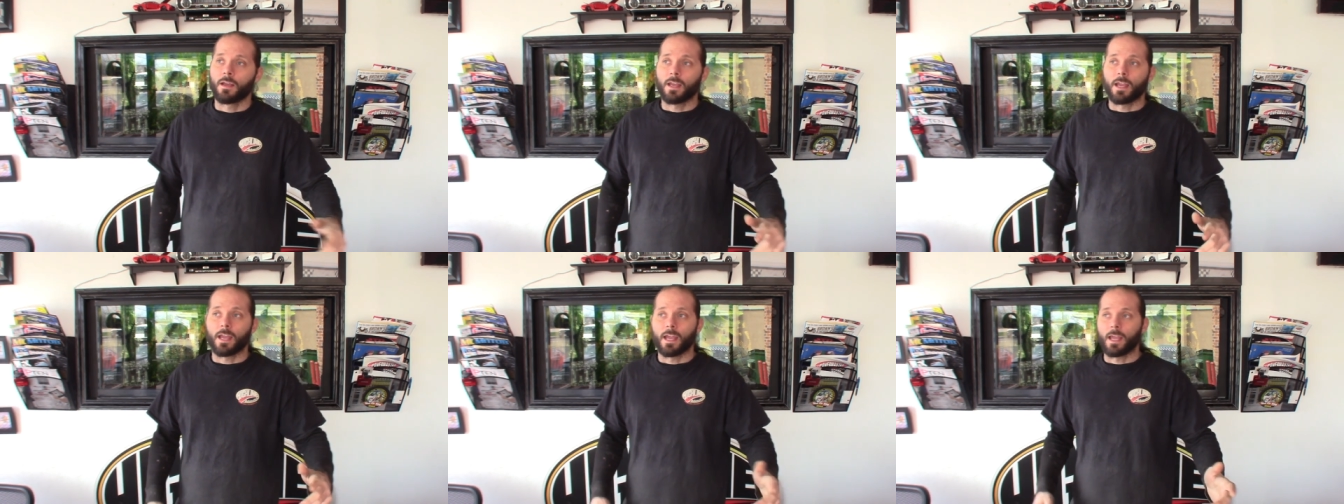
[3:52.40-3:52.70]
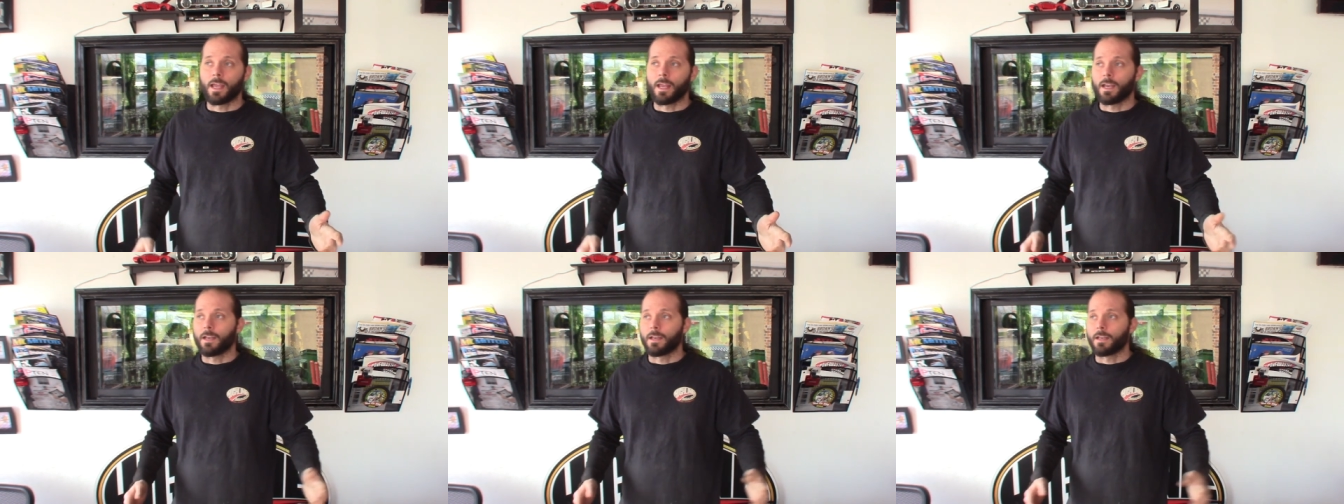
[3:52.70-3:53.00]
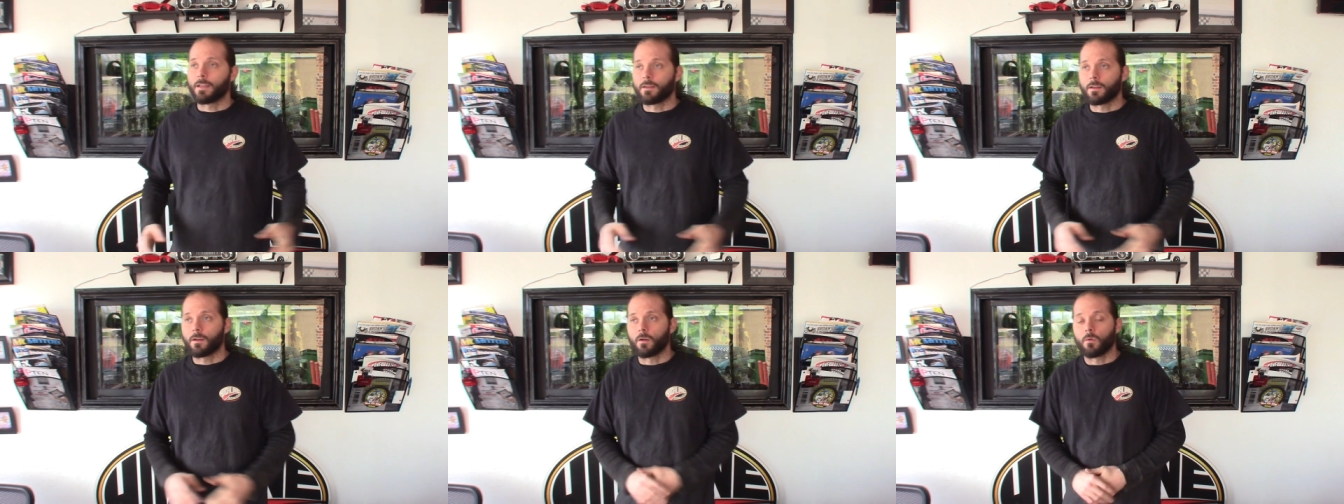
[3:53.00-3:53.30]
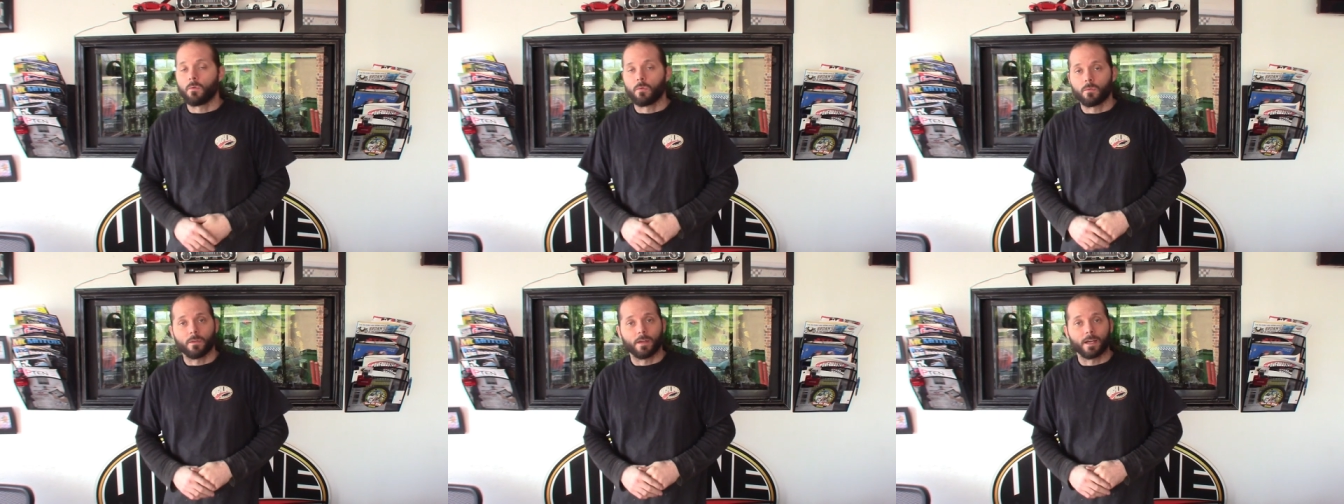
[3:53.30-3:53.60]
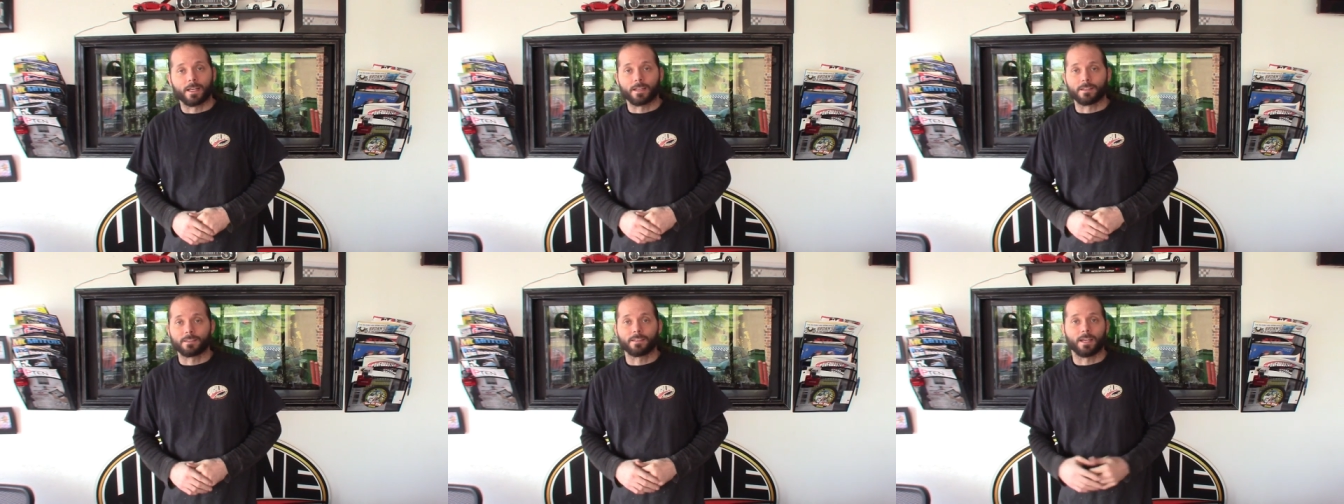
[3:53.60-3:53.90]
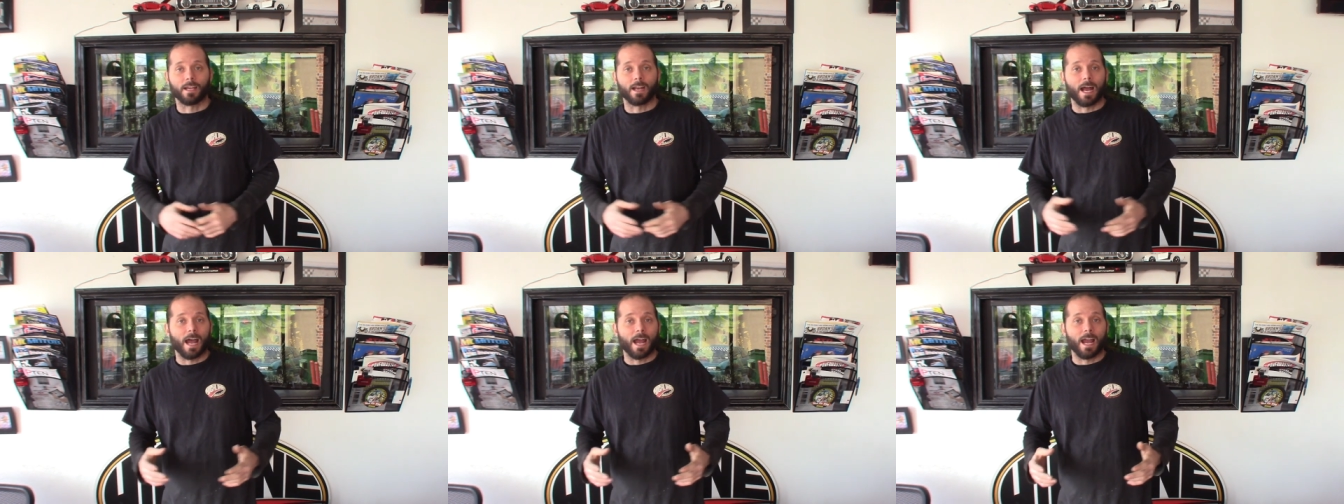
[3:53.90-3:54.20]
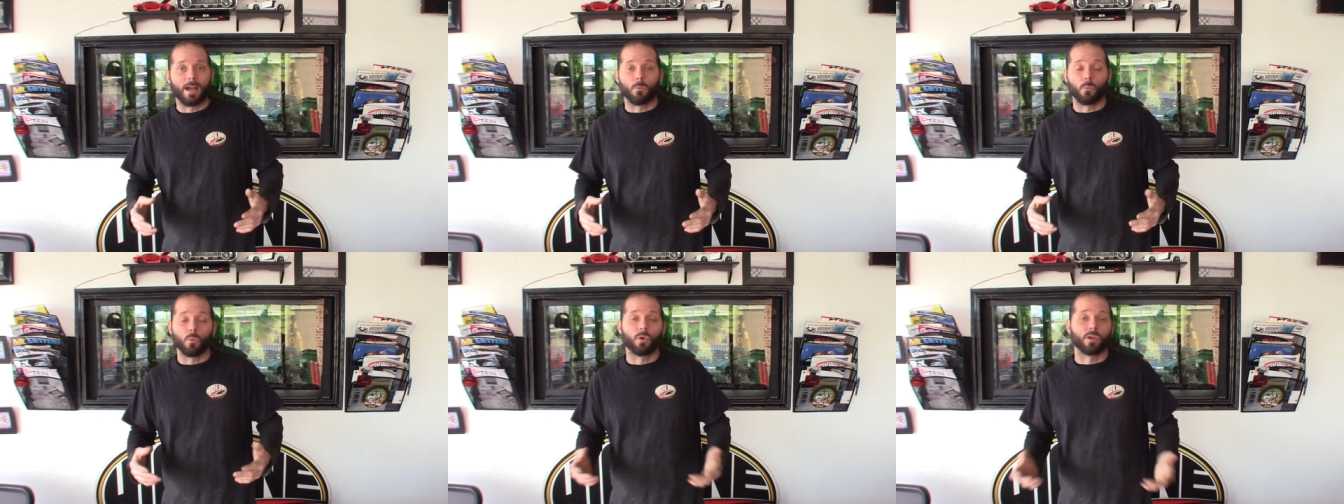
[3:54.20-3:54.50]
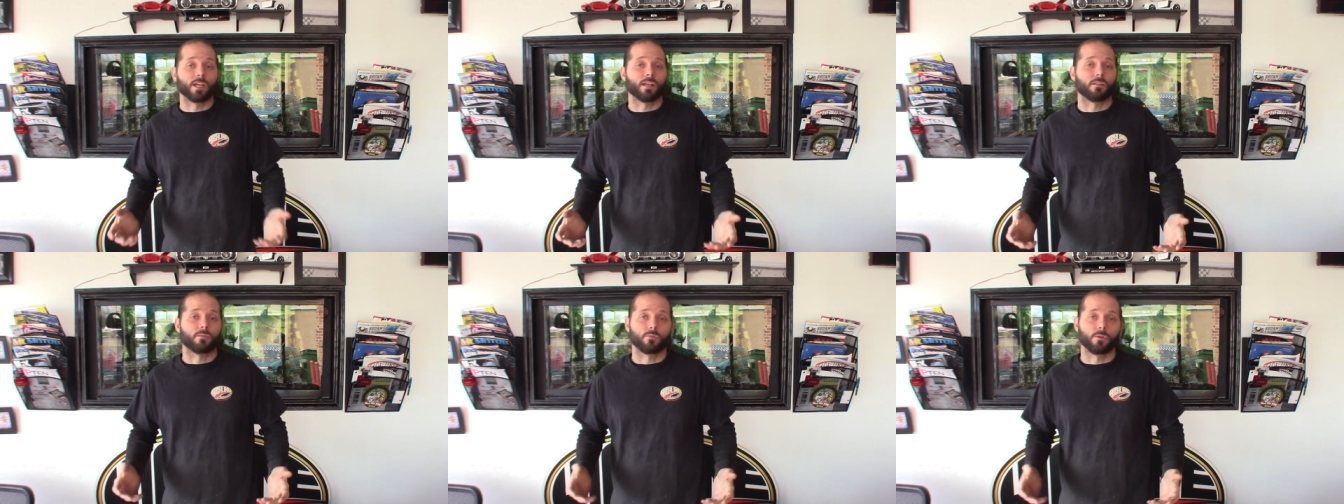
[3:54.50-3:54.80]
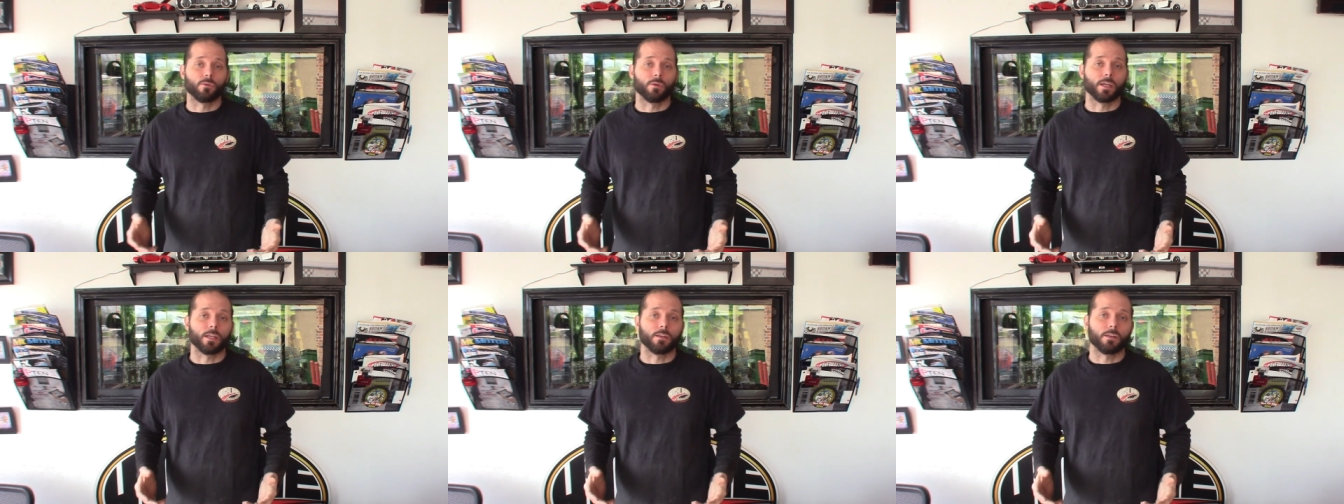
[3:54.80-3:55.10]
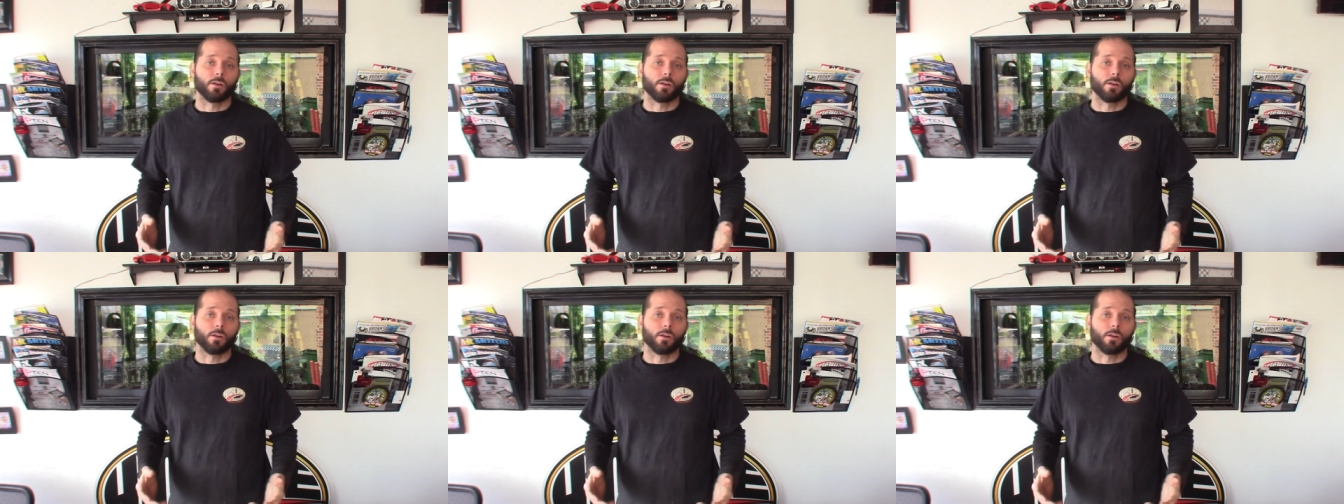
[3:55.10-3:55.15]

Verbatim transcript: And, you know, like I said, we'll get through it.